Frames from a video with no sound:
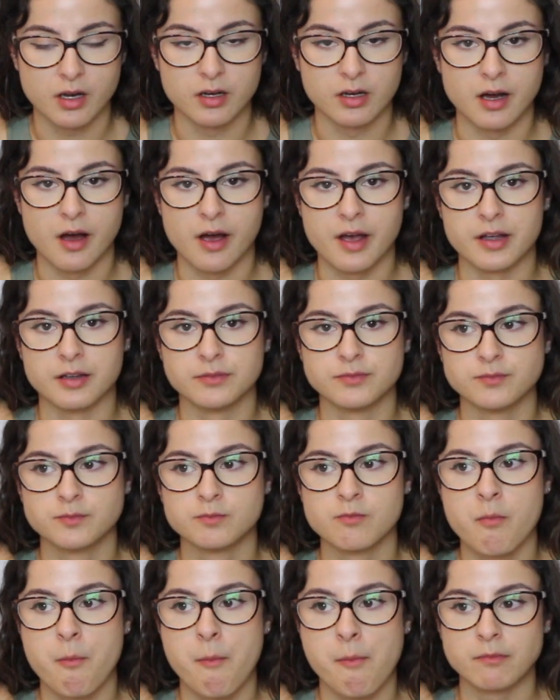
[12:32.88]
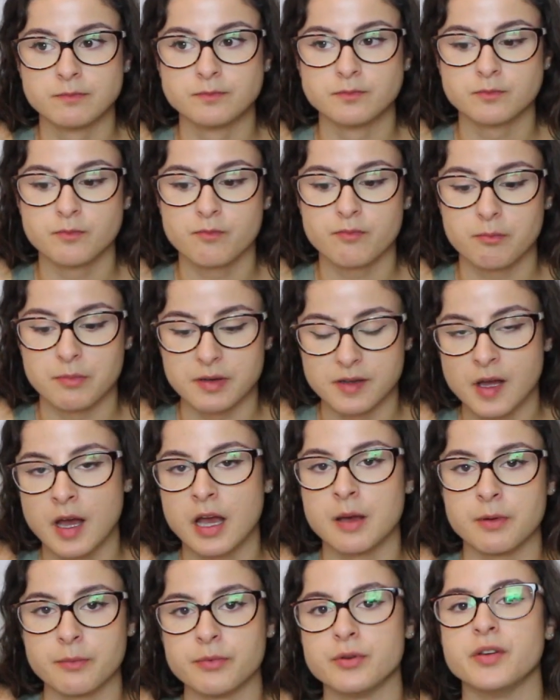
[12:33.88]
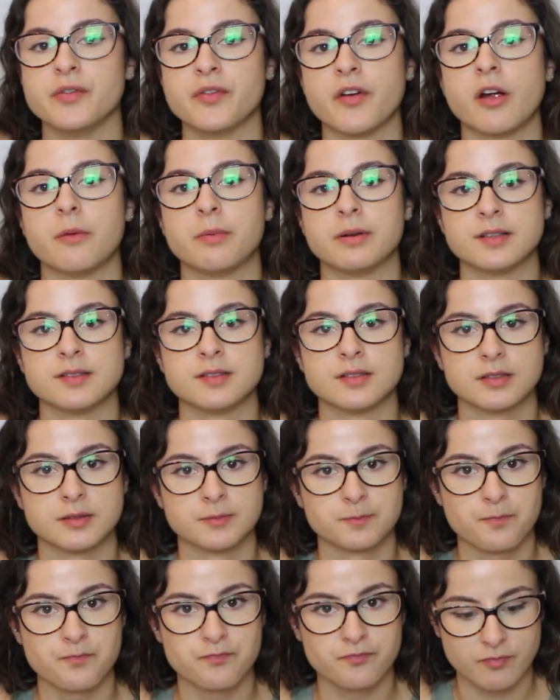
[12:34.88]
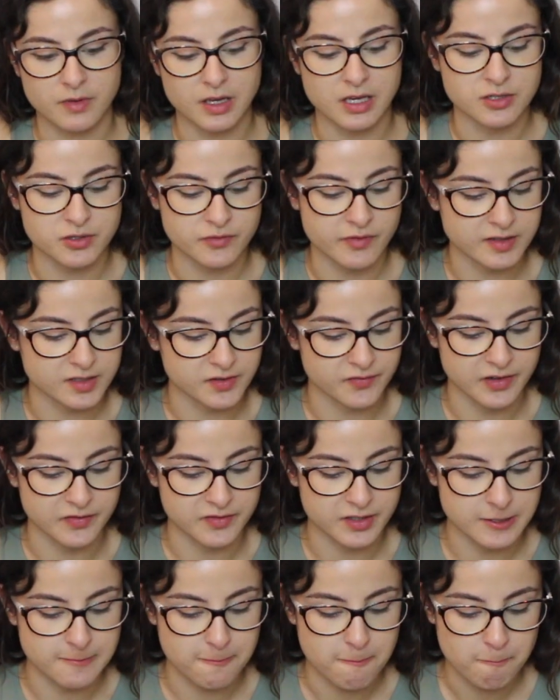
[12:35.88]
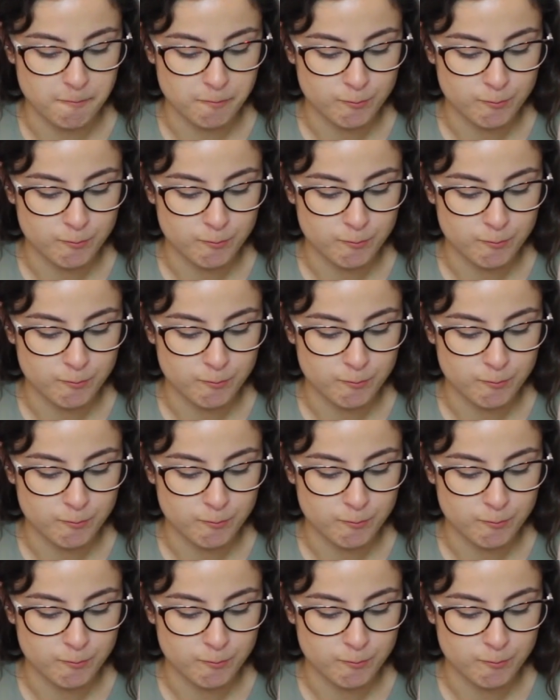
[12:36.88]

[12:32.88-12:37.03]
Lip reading: I became a beauty therapist in 2015.